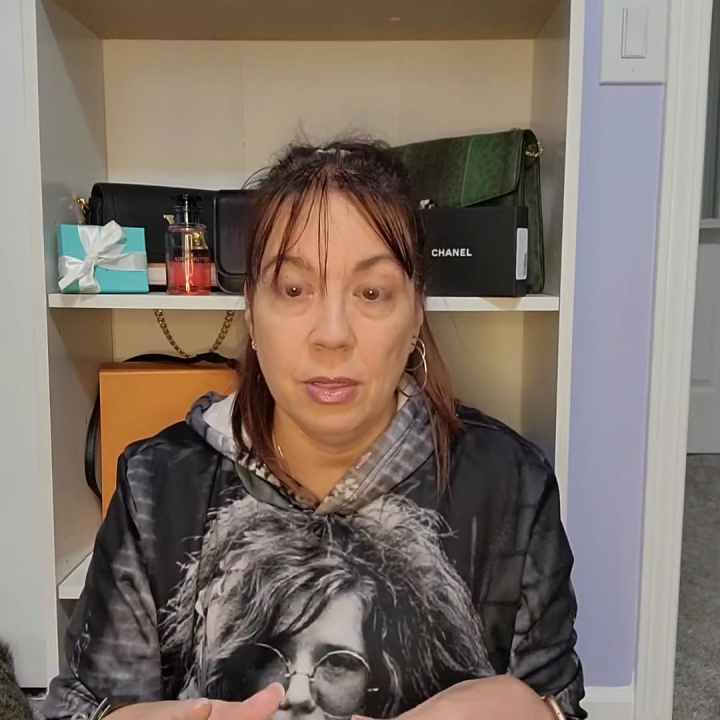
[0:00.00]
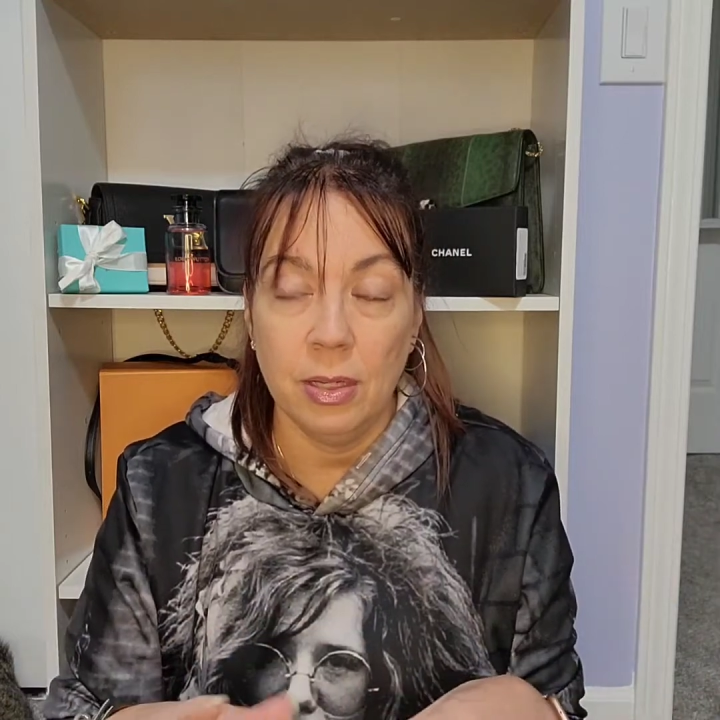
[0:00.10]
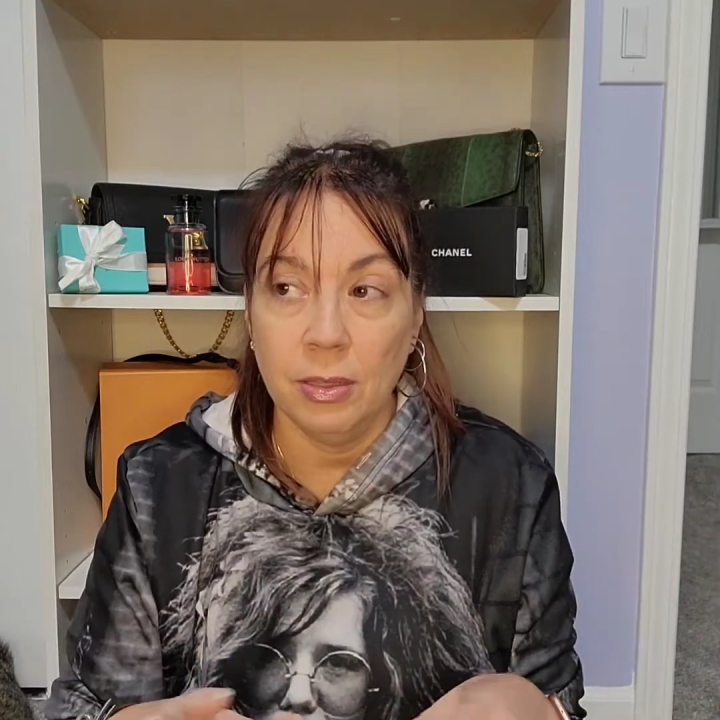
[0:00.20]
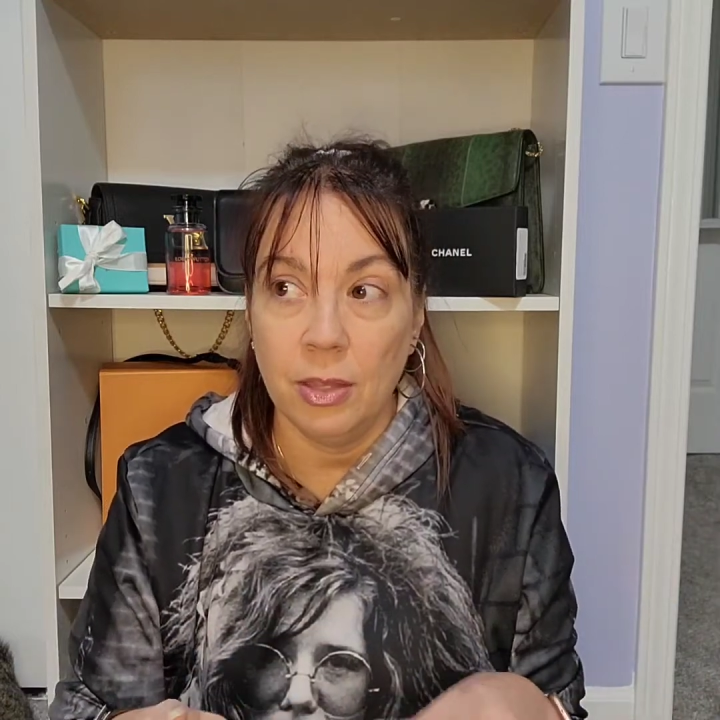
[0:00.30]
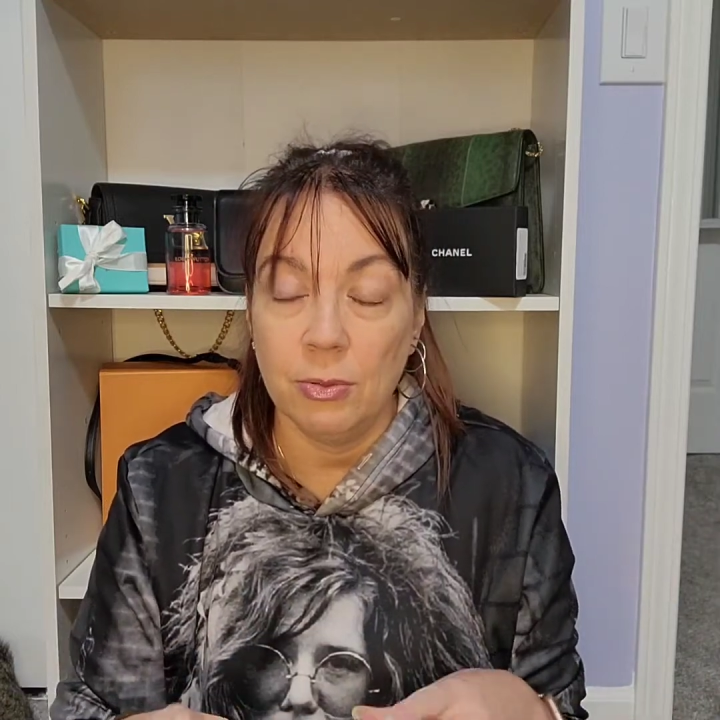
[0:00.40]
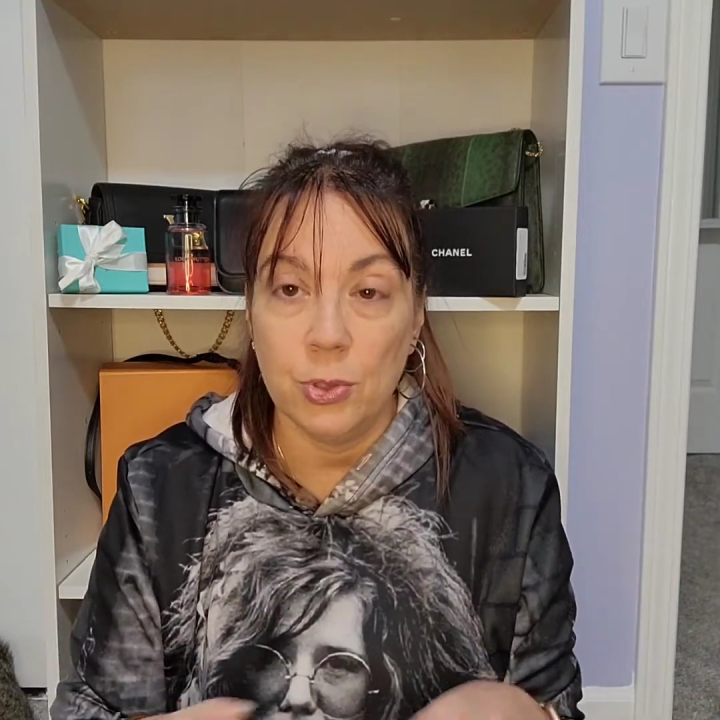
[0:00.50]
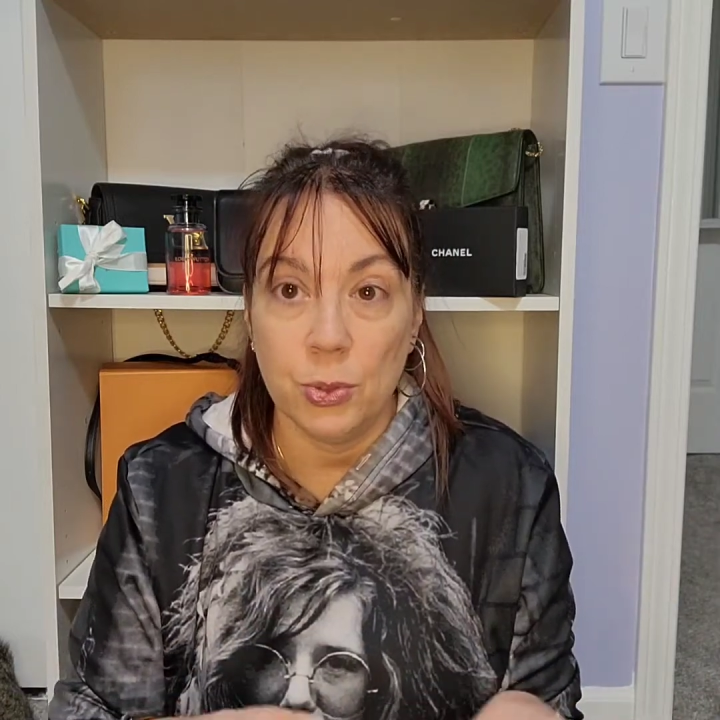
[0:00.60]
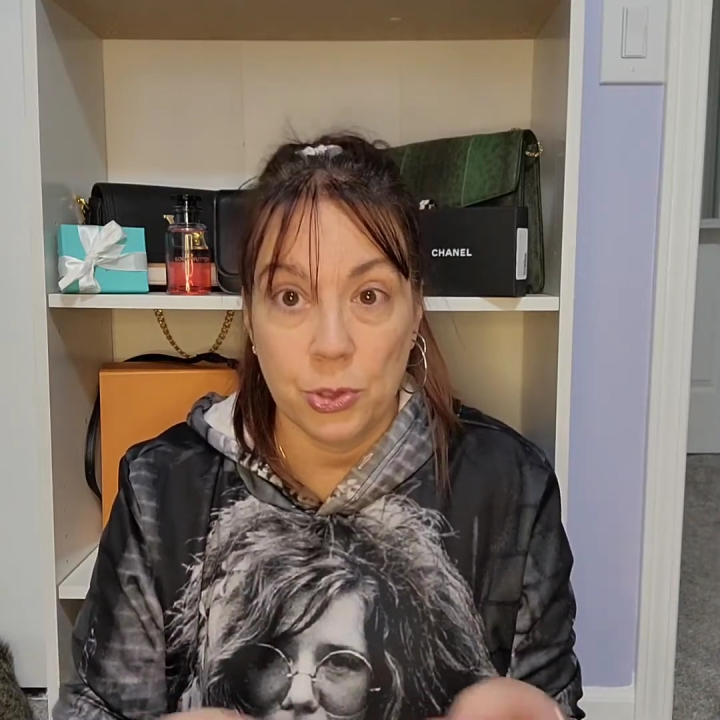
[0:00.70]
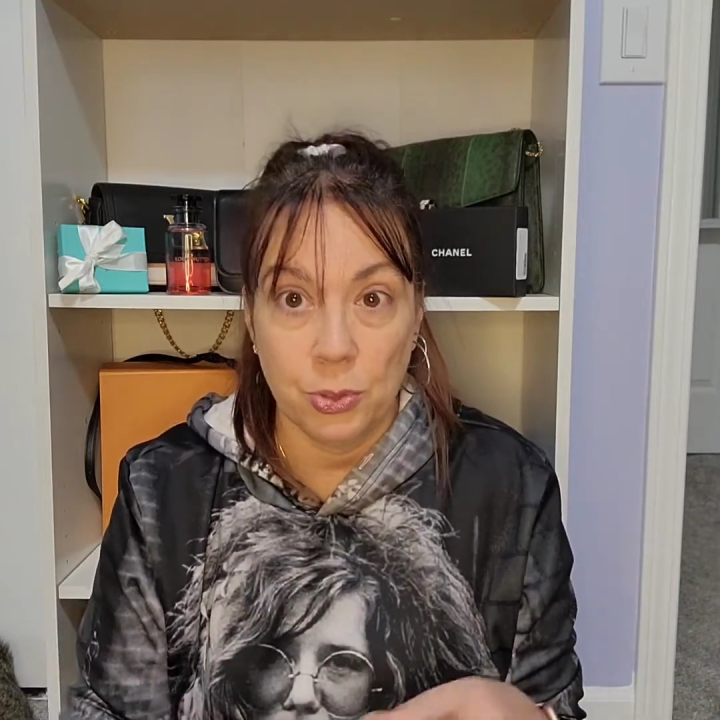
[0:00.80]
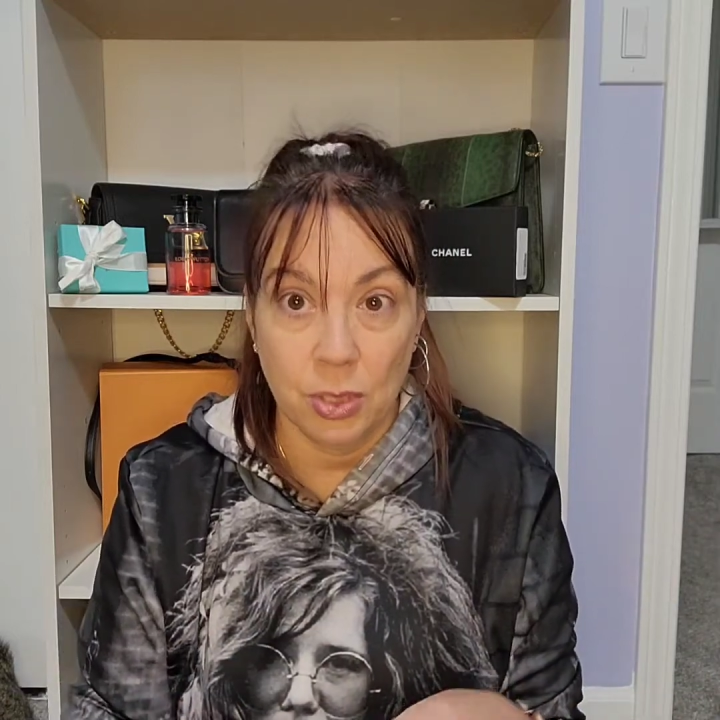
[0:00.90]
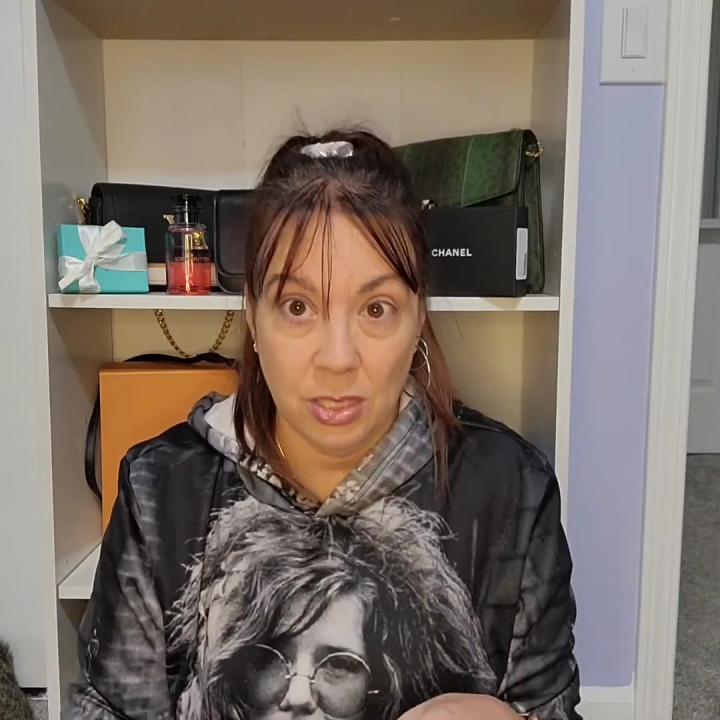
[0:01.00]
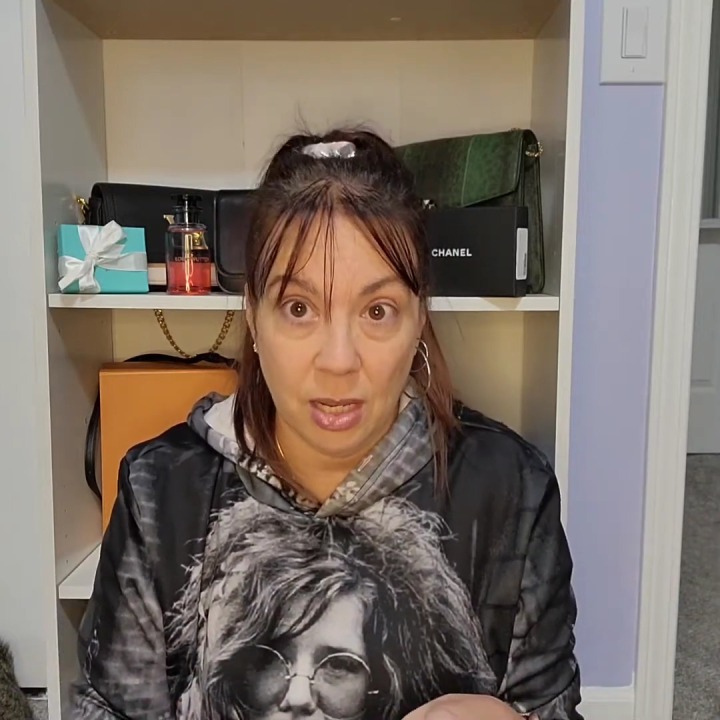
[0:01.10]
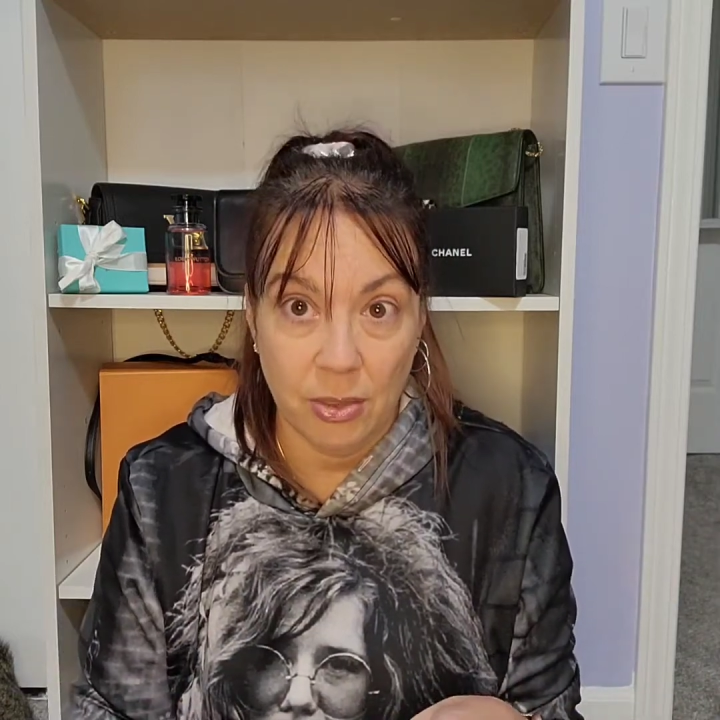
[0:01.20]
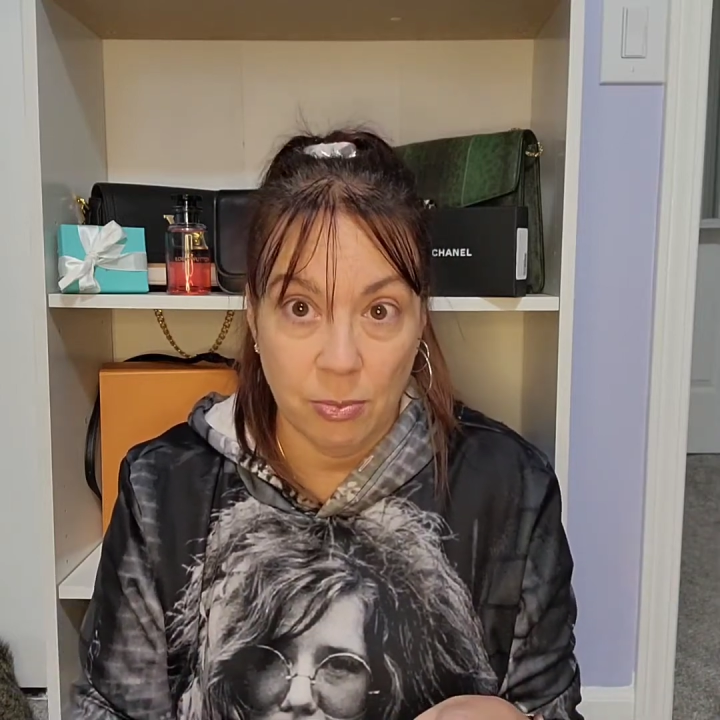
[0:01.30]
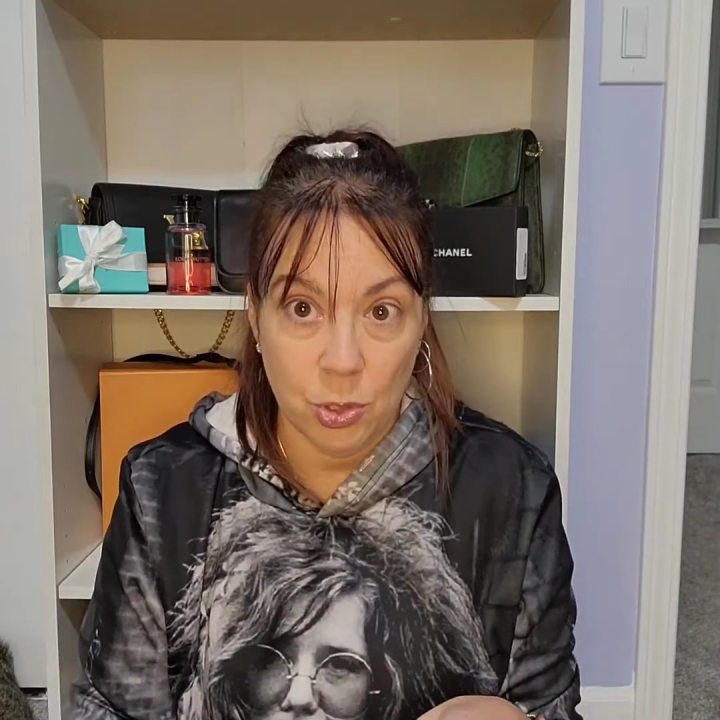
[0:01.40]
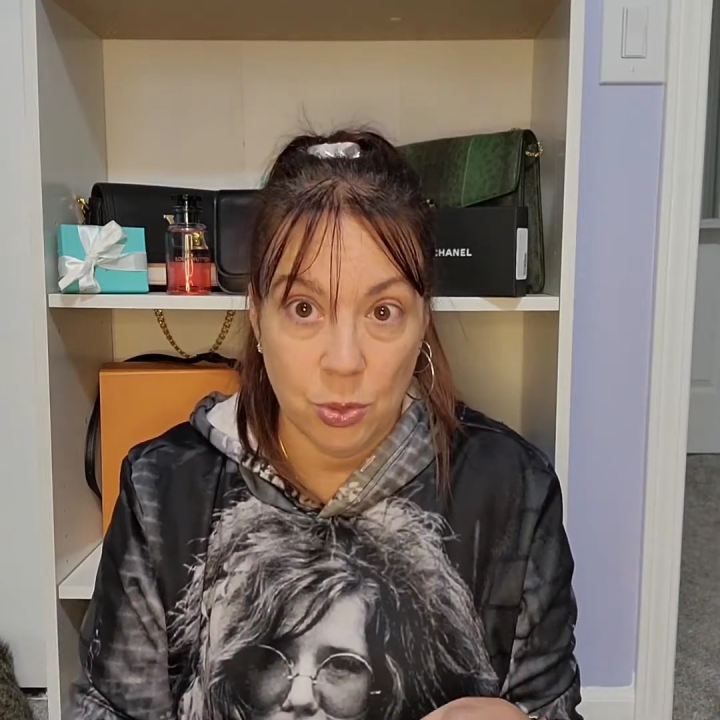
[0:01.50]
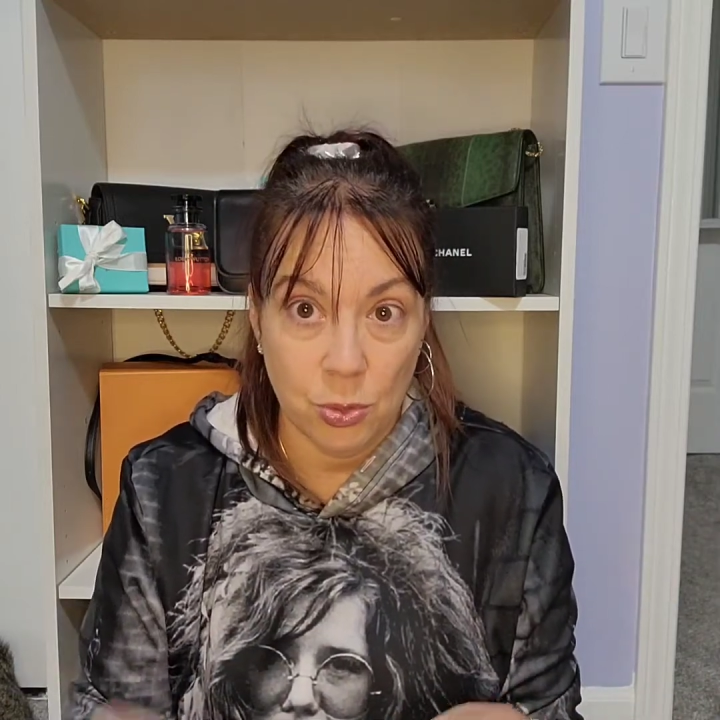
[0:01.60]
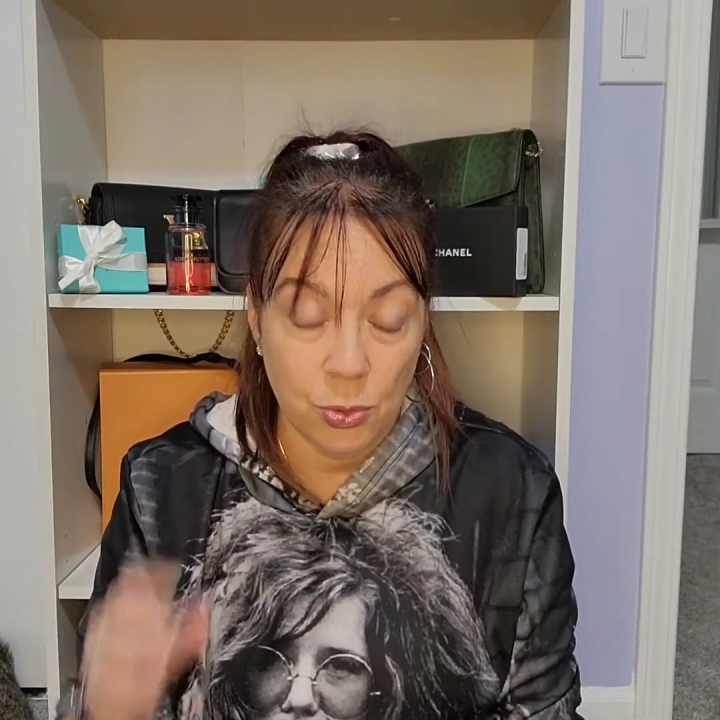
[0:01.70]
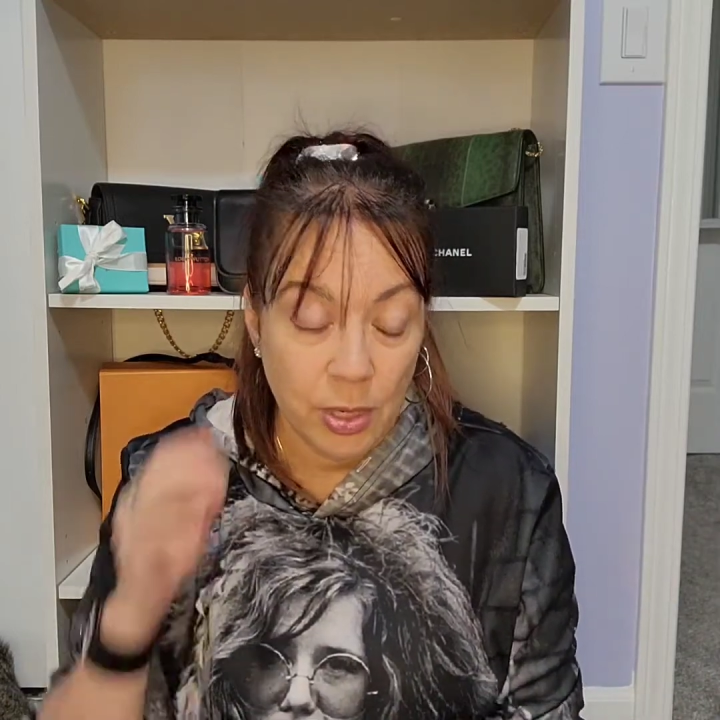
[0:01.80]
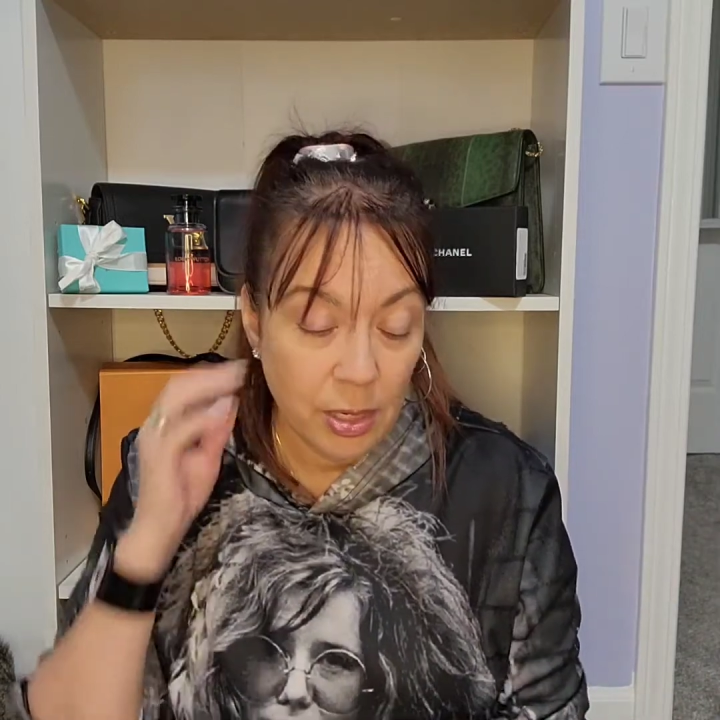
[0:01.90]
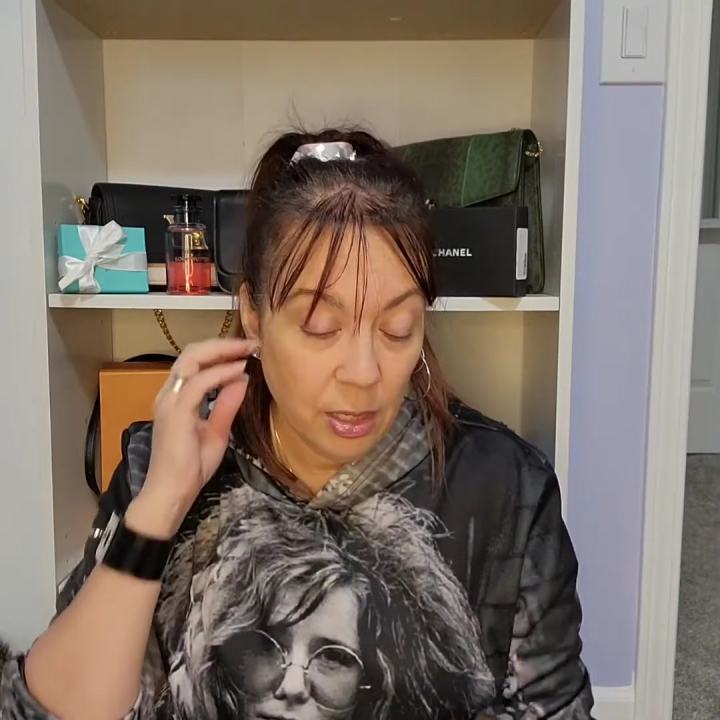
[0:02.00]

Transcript: and leather stores that you can take them to.